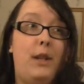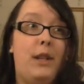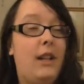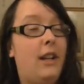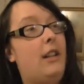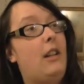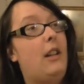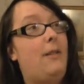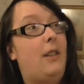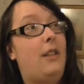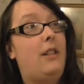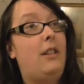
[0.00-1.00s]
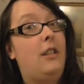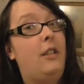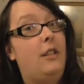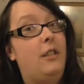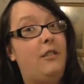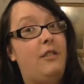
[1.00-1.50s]
you kind of have that
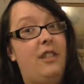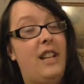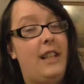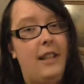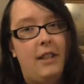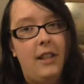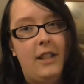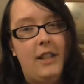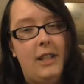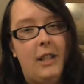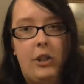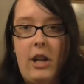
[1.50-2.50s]
reality